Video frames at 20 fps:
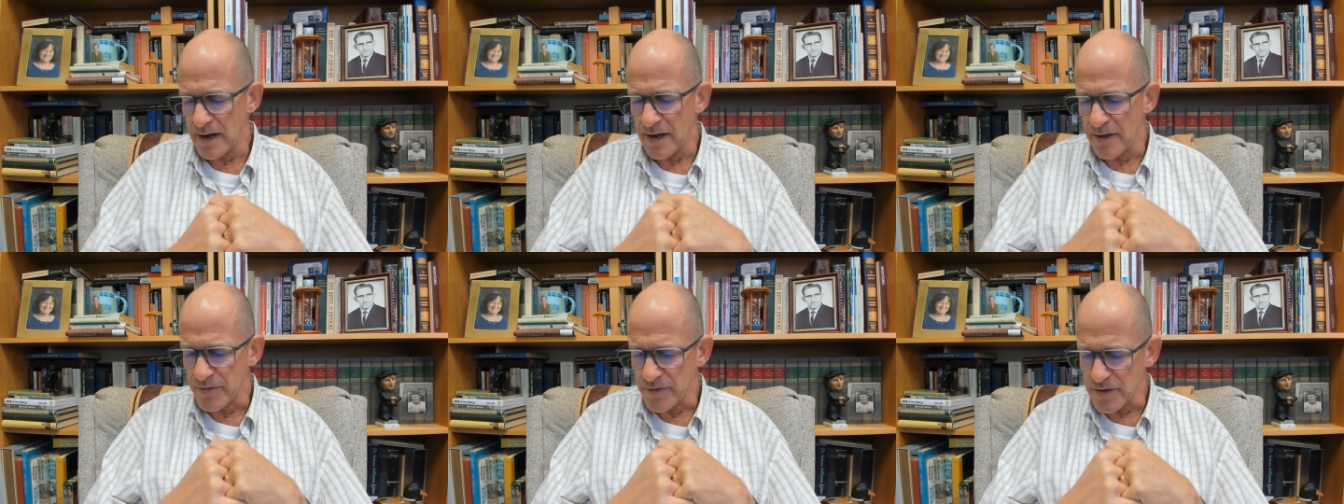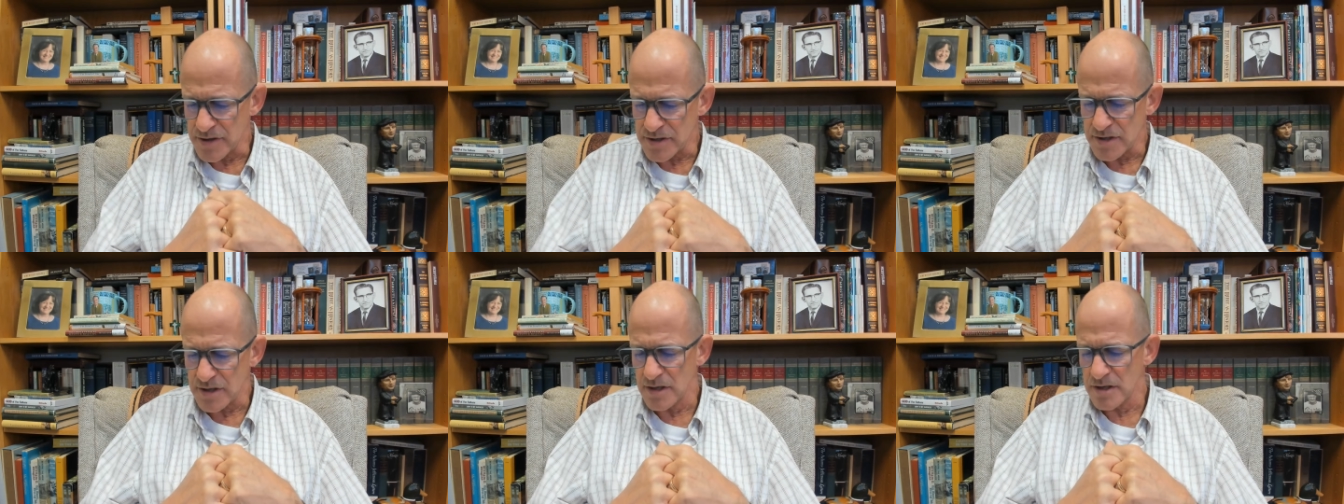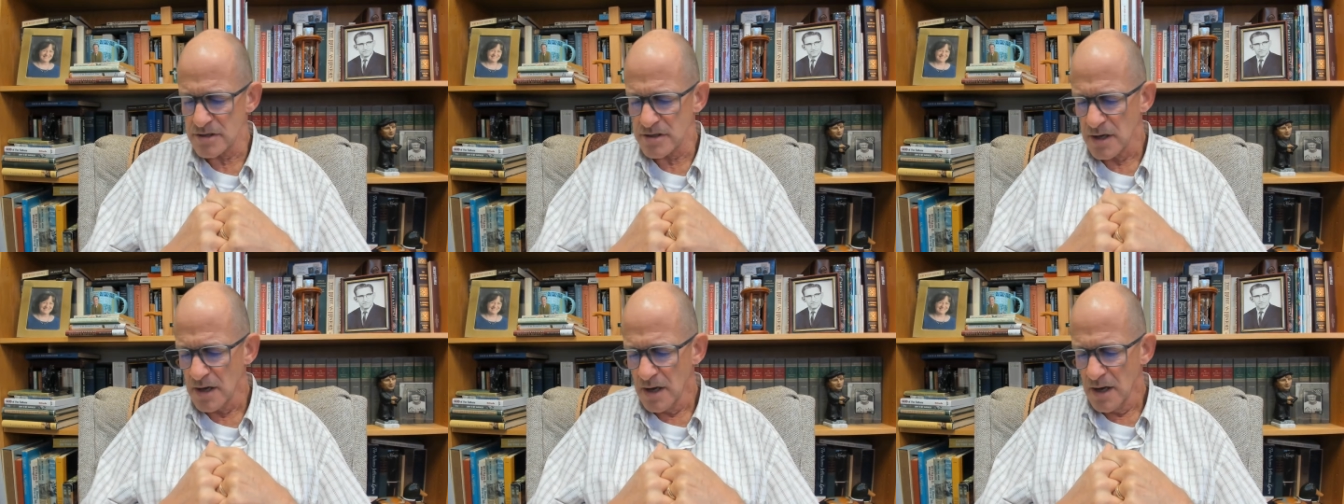and this
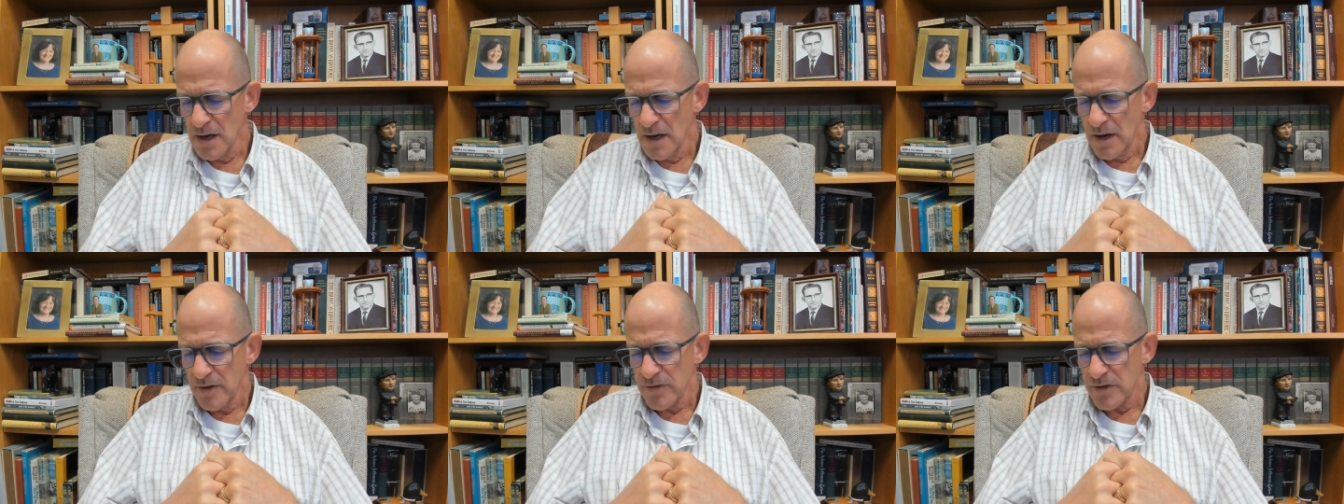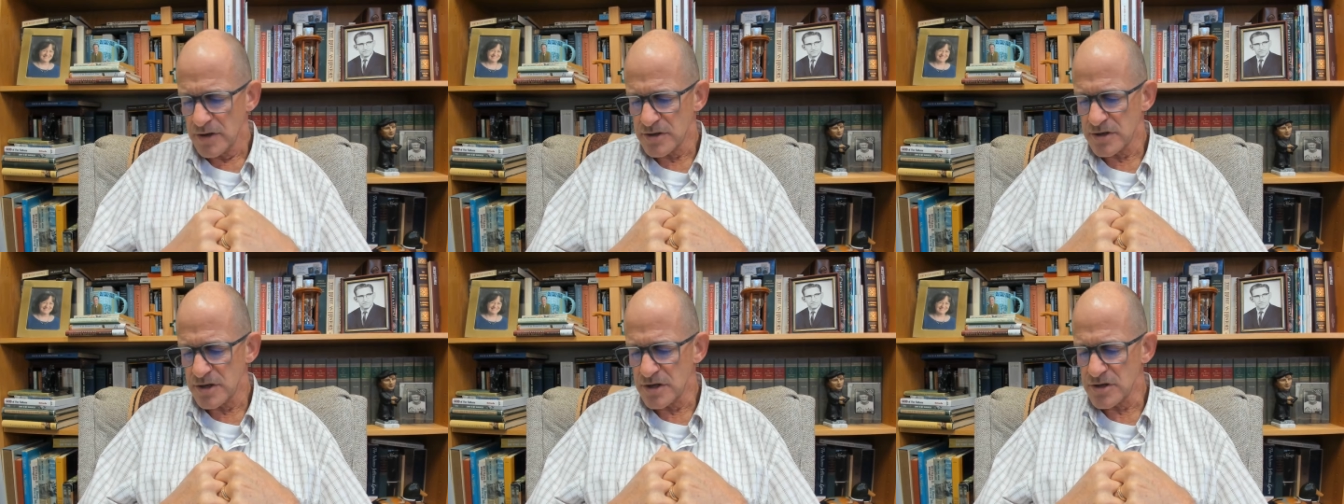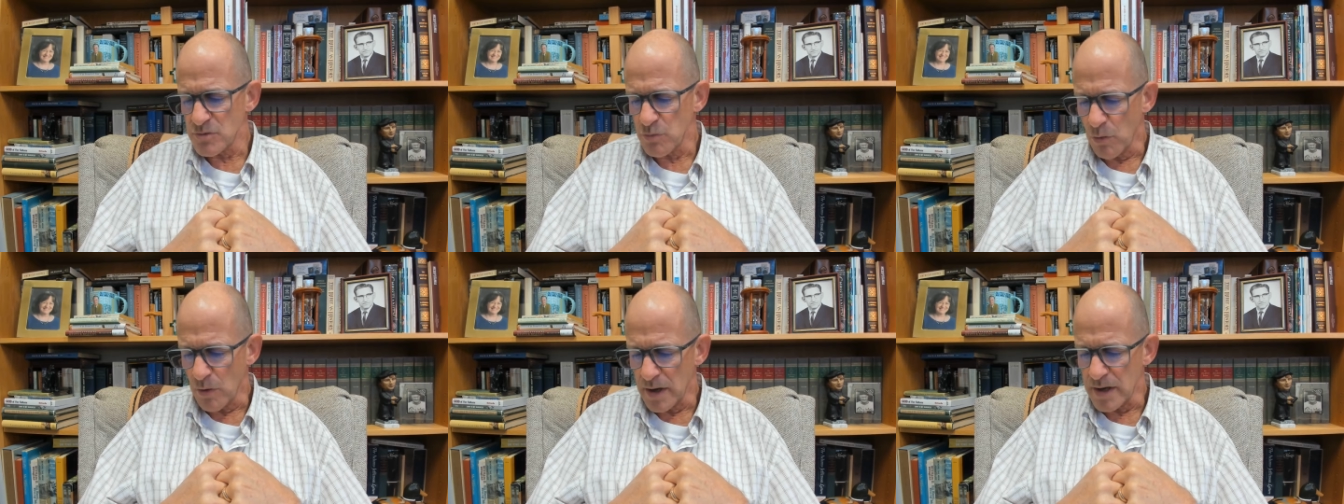is this
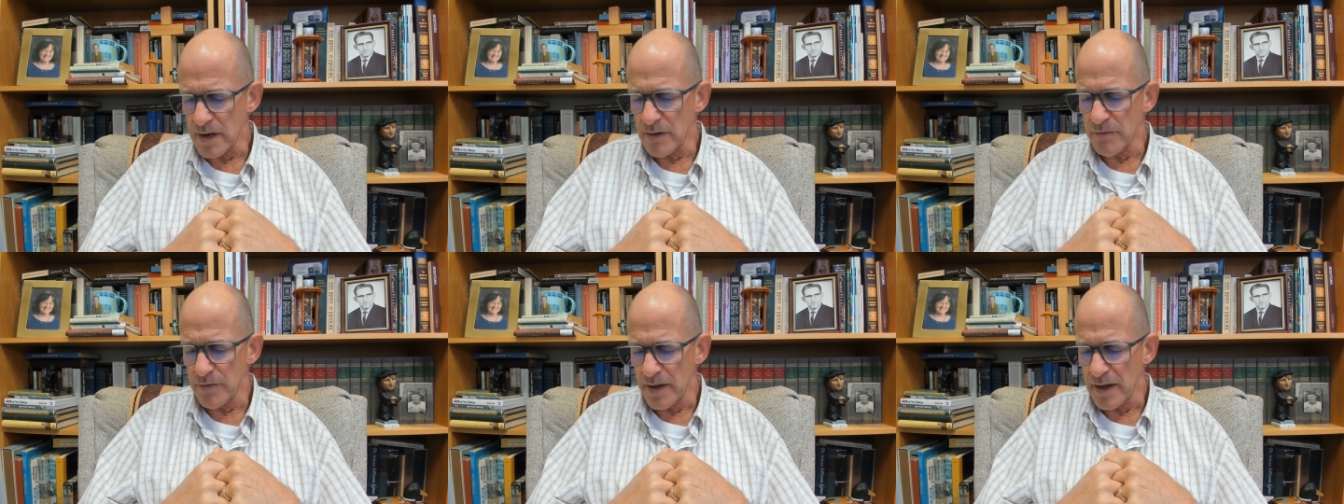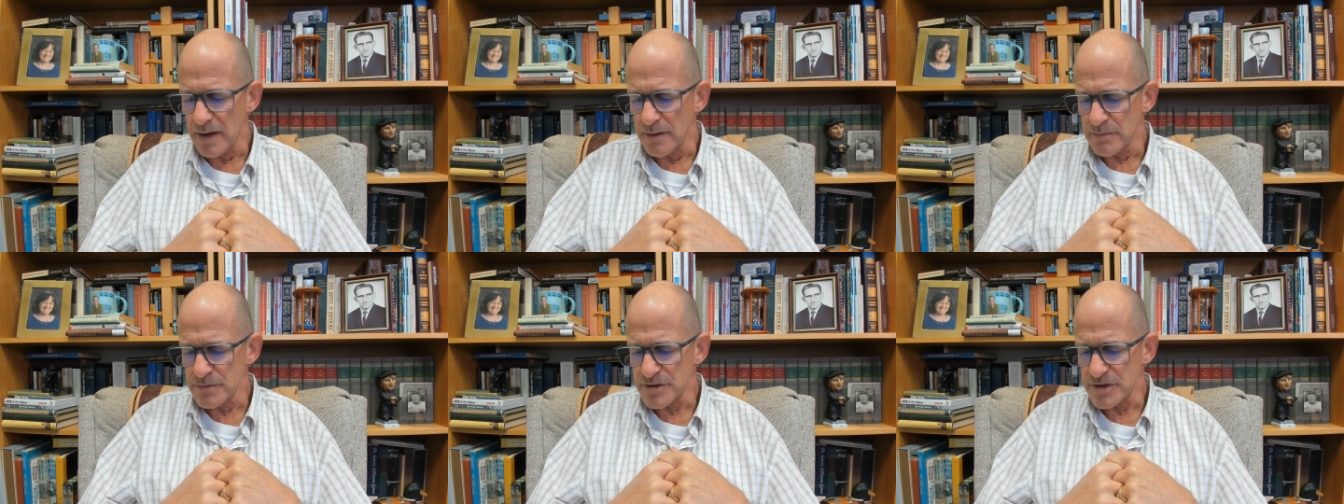is one of them.